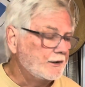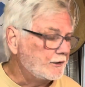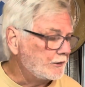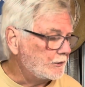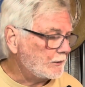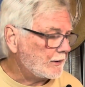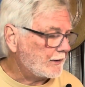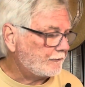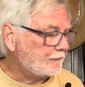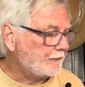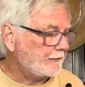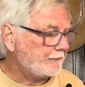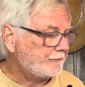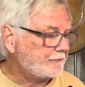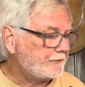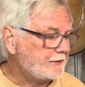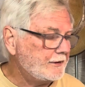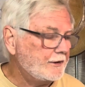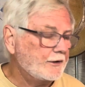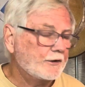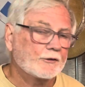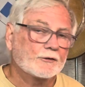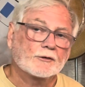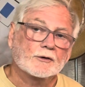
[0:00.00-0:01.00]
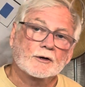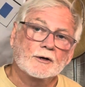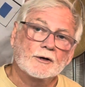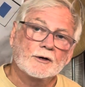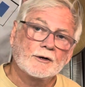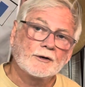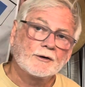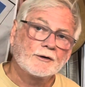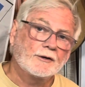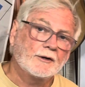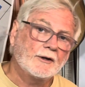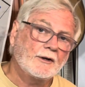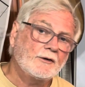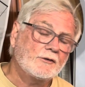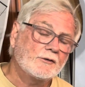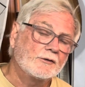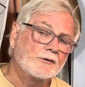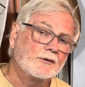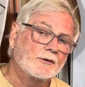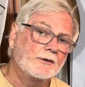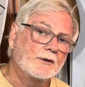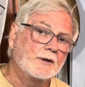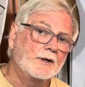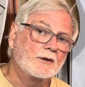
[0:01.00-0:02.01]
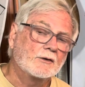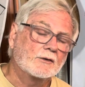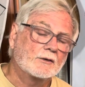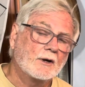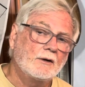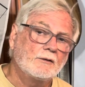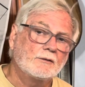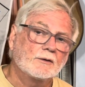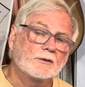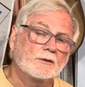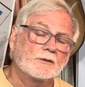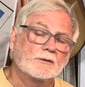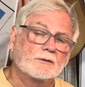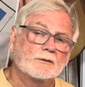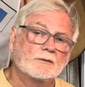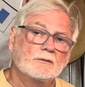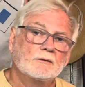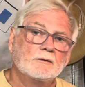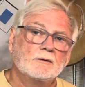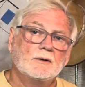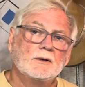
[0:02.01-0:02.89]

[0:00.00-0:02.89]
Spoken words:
You have 50 years of good intentions in these coaches.